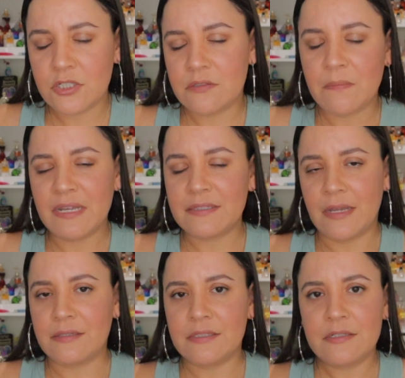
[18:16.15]
just my
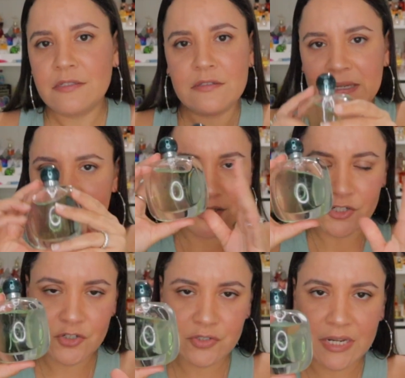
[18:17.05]
scent. This is my
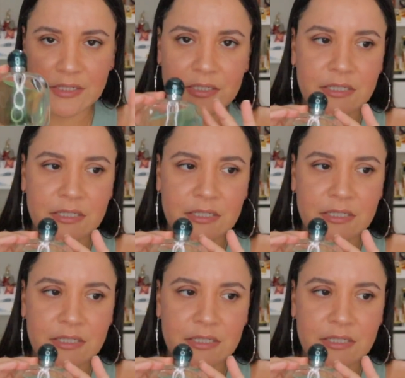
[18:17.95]
signature scent.